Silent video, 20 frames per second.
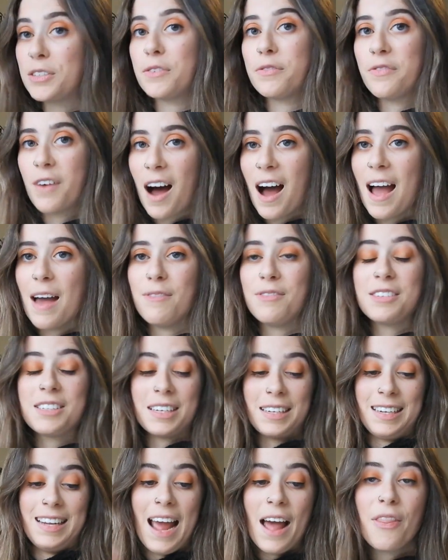to 5
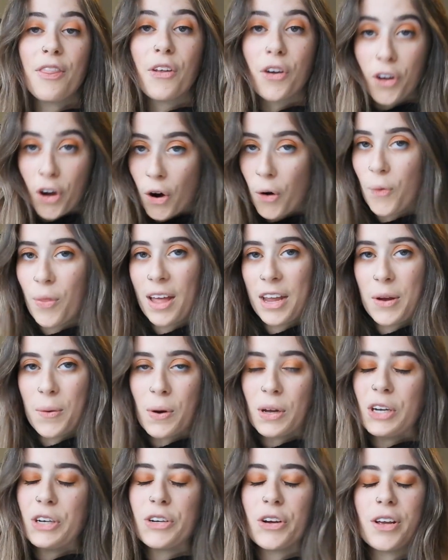to get the goal that you
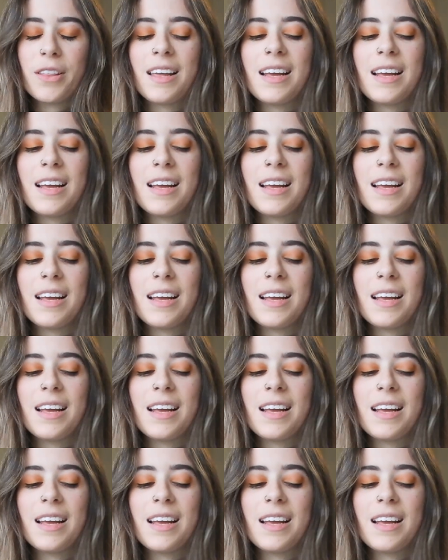want to do.